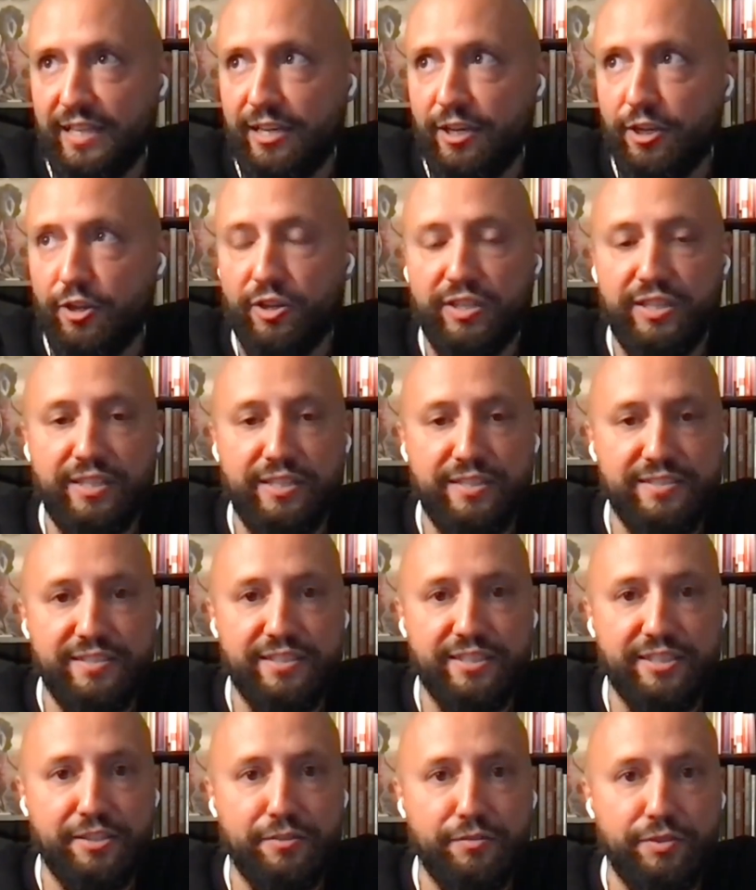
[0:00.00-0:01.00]
a lot
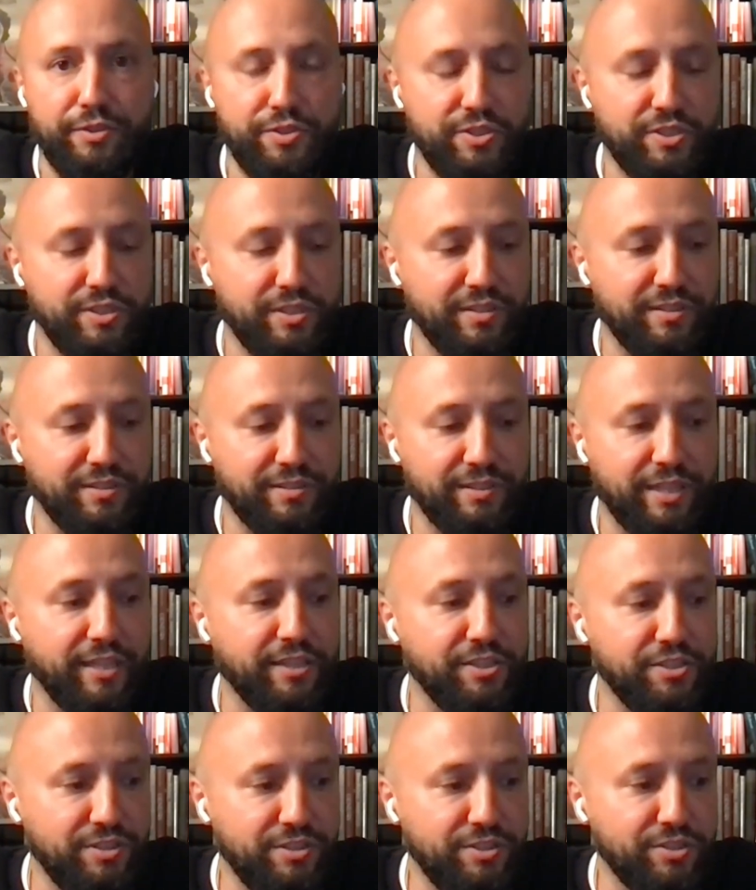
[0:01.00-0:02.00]
easier if you
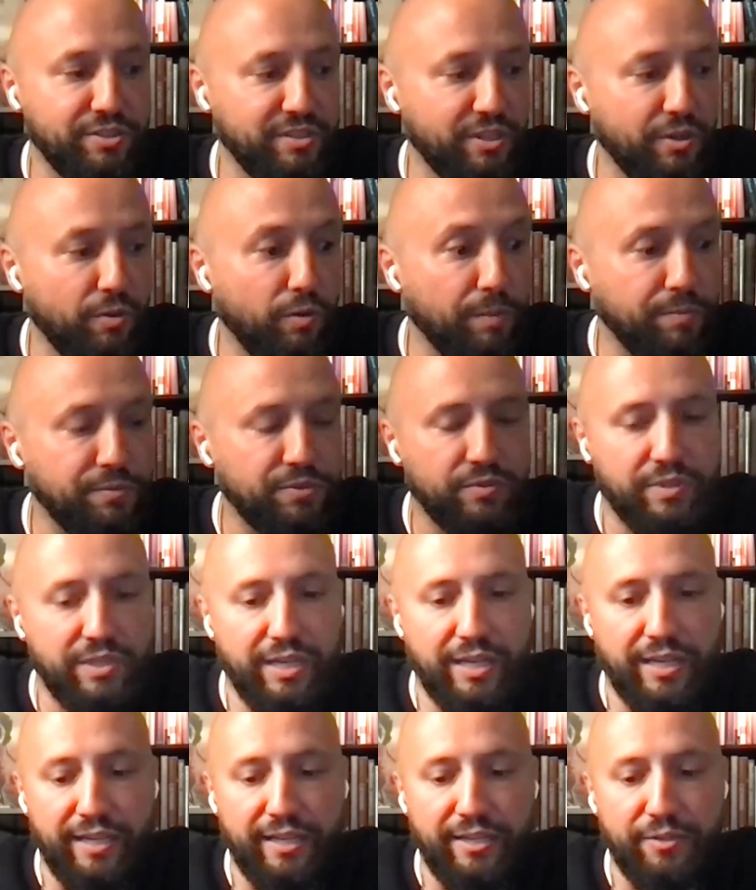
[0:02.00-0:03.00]
can just go up to a
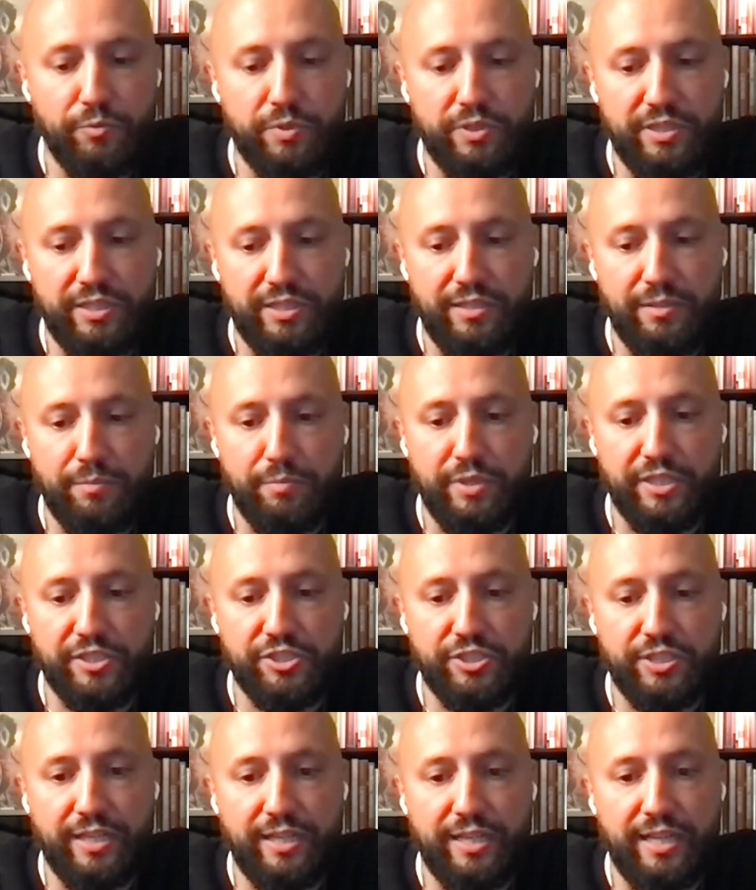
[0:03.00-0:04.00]
client with a
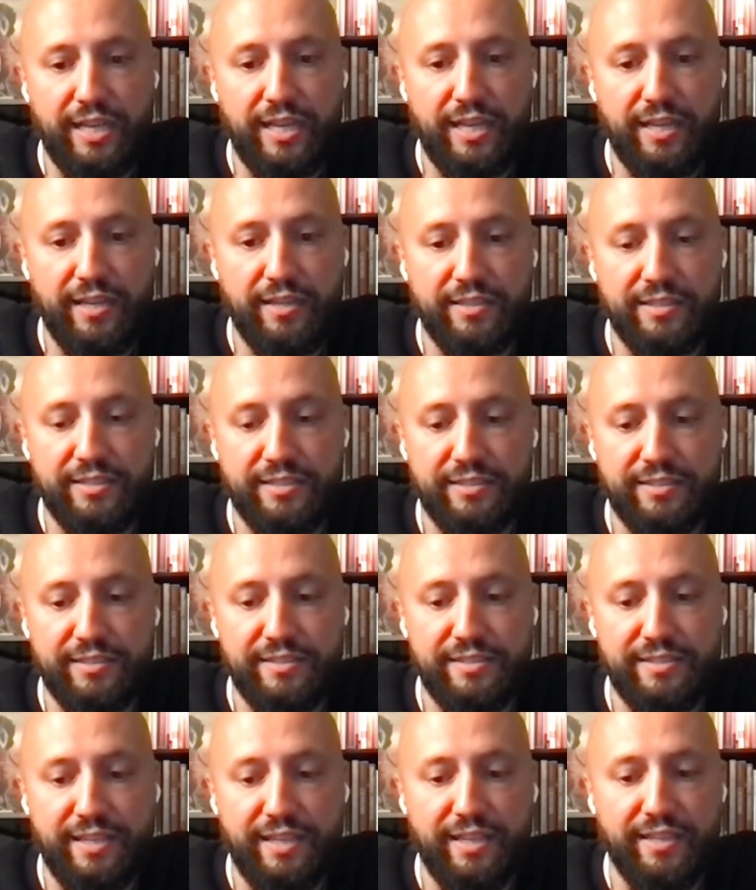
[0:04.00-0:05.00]
picture at hand and
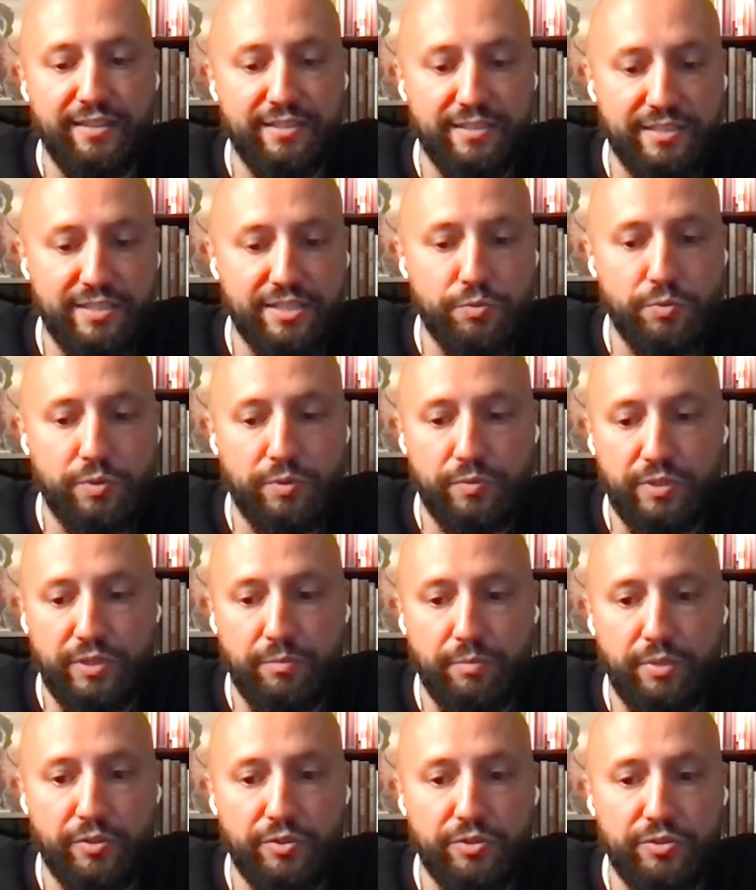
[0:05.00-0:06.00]
say, this is what we're
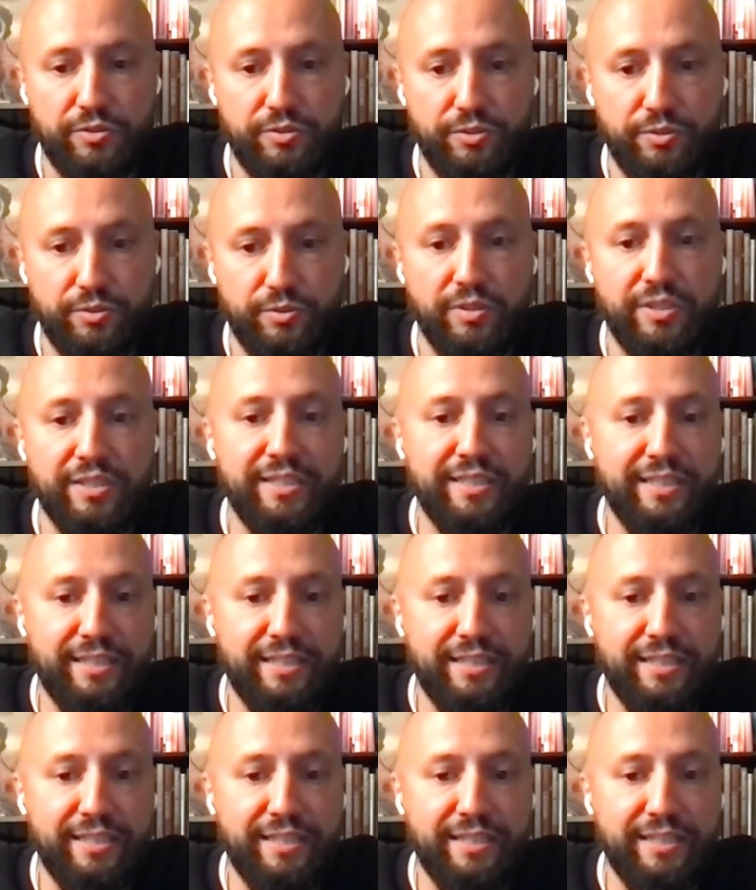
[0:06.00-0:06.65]
about to do.